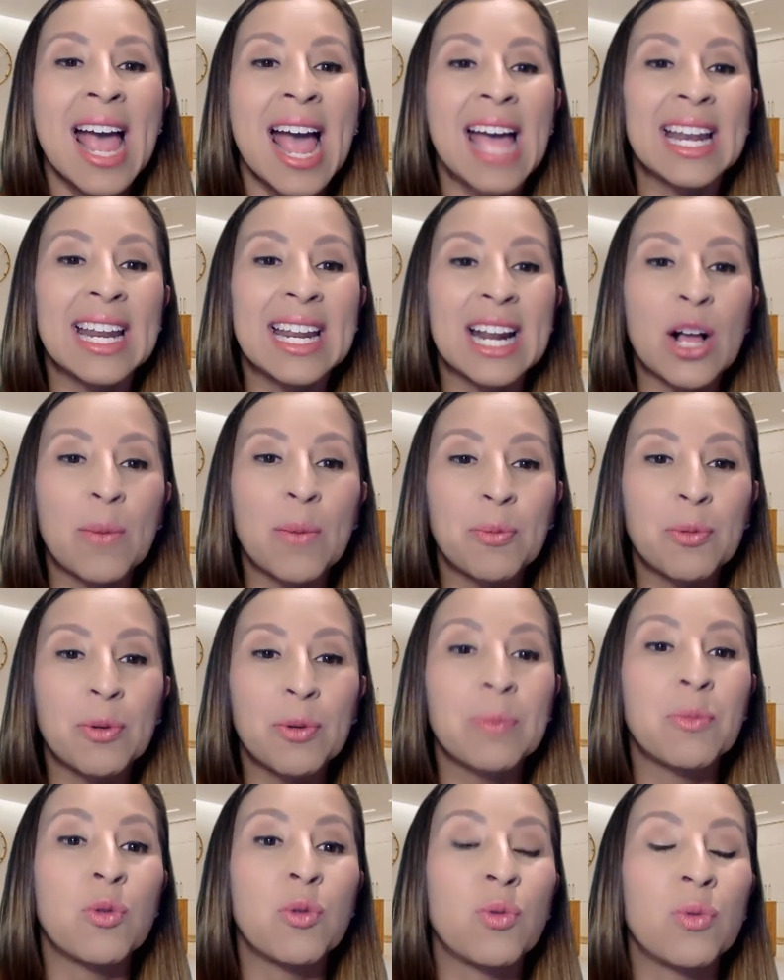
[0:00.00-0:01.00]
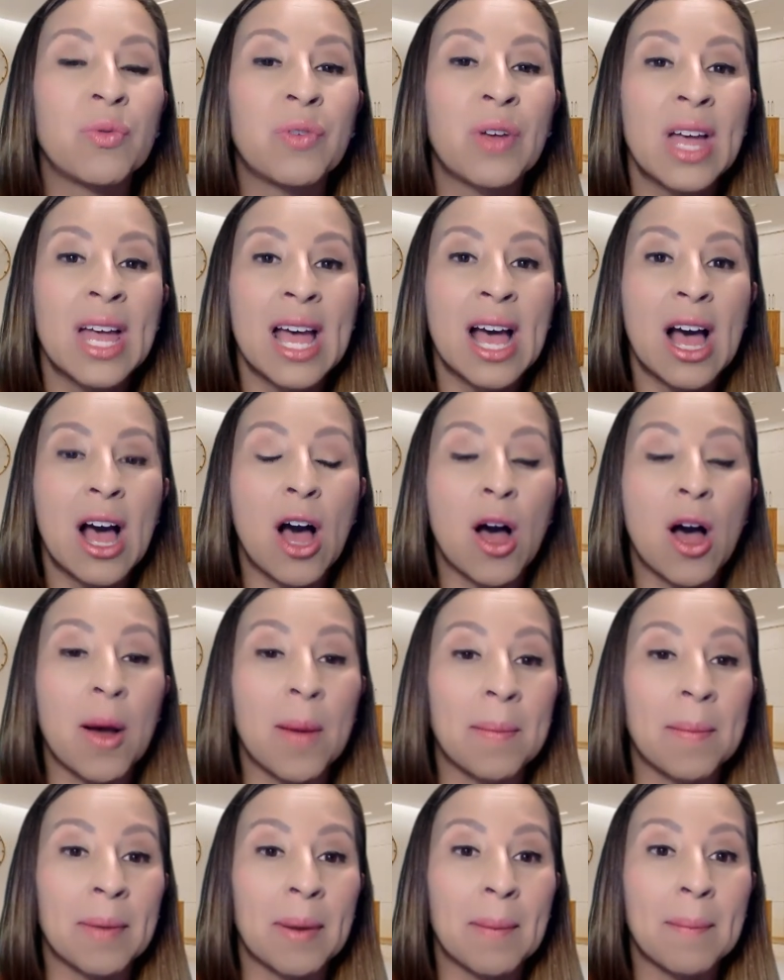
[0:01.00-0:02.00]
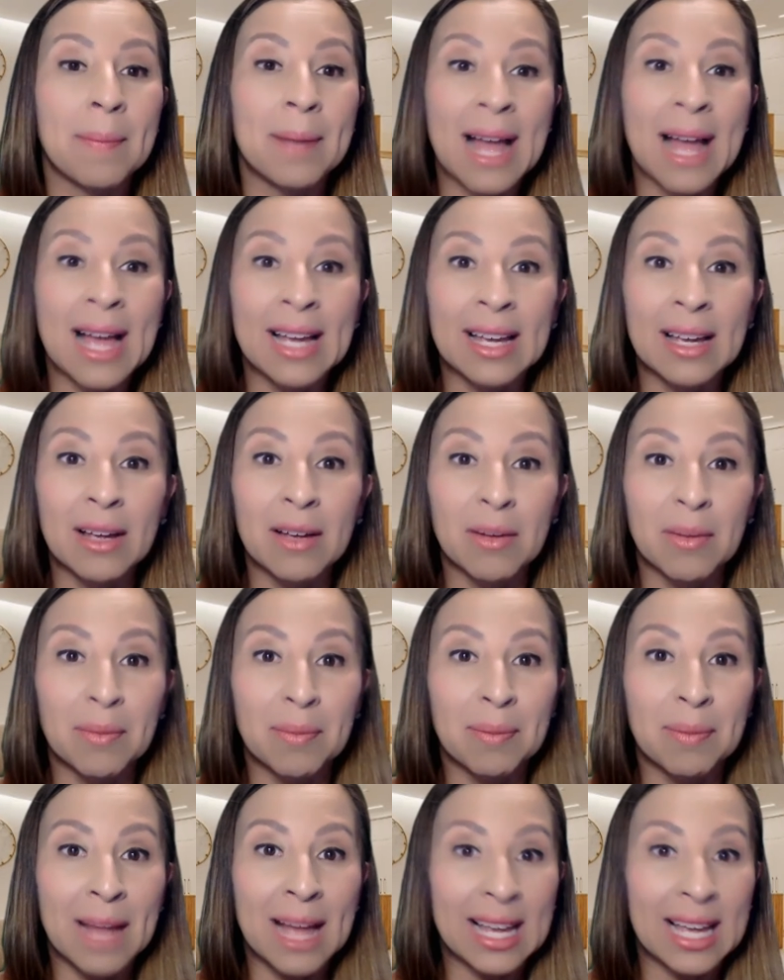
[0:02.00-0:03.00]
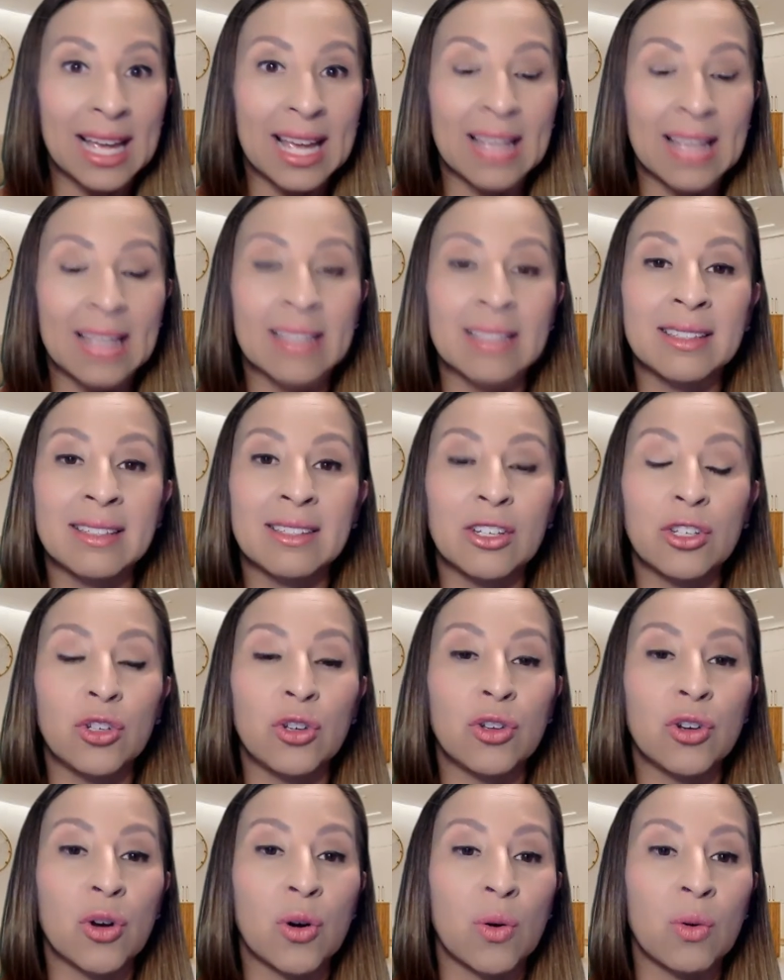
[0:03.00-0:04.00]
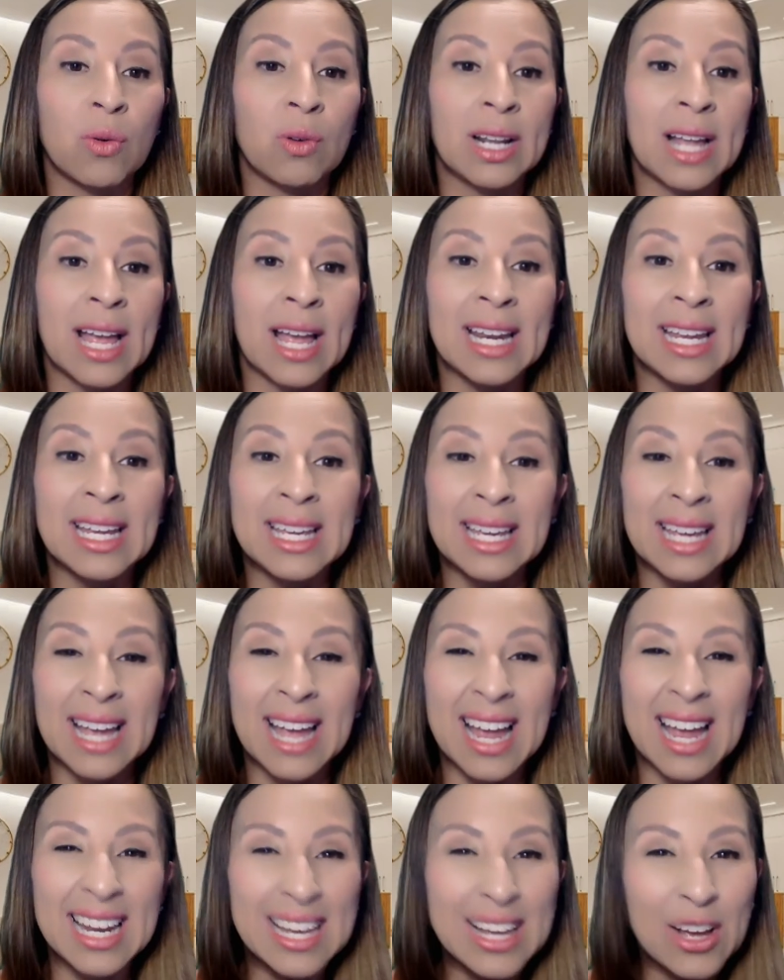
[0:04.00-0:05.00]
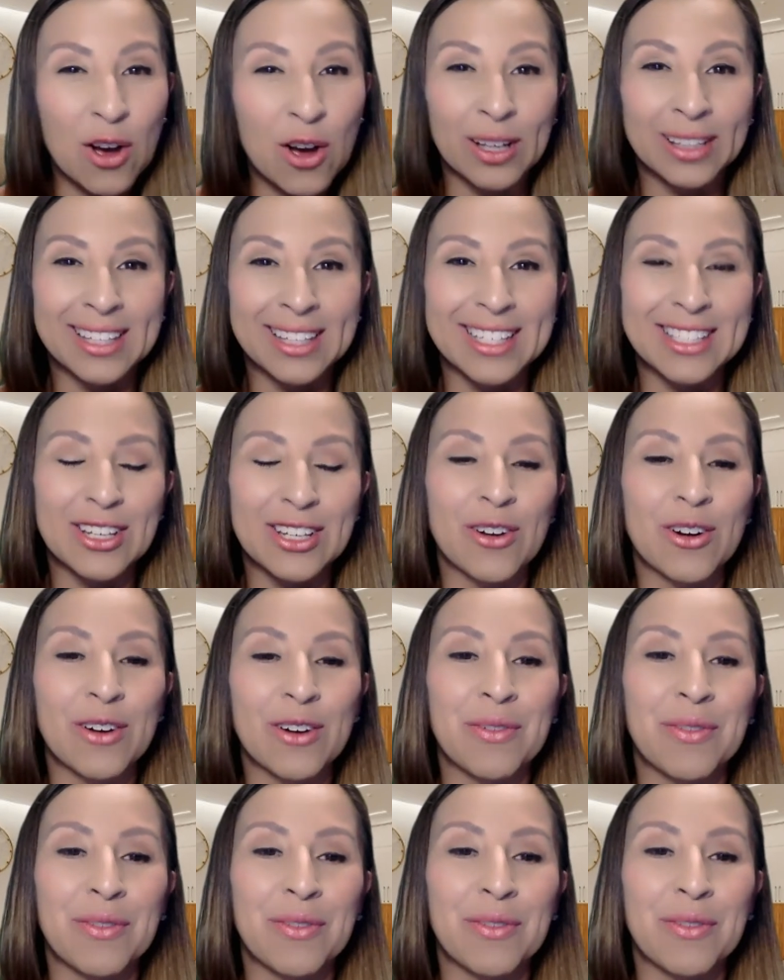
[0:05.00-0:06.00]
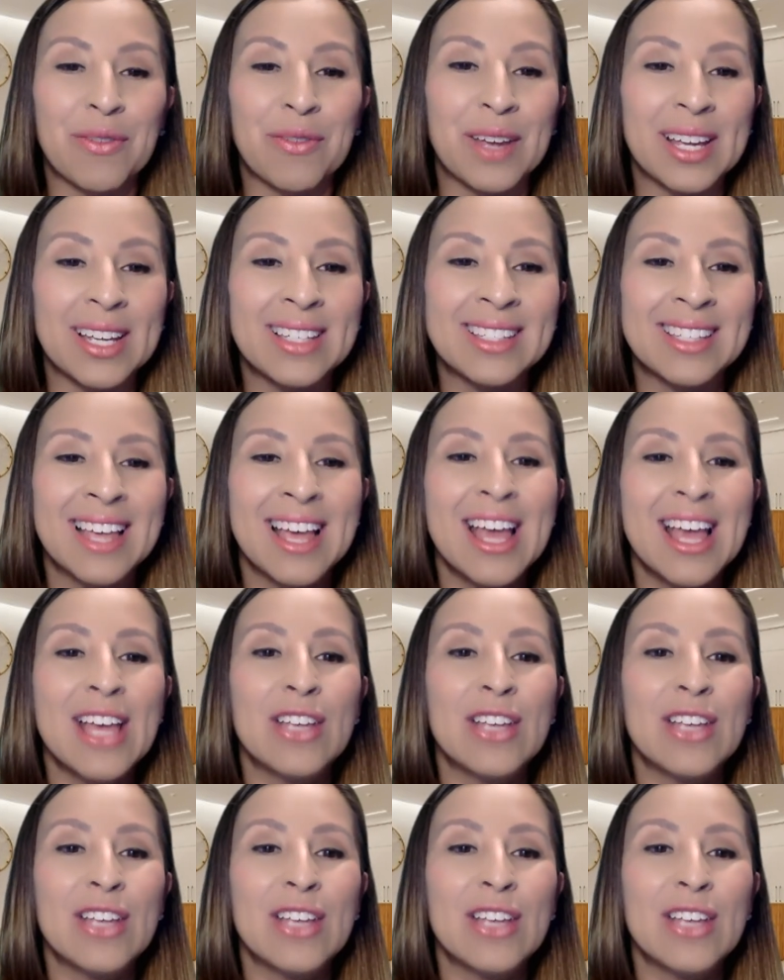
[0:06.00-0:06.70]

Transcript: And it helps remove blackheads, you know, any gunk that's on her face.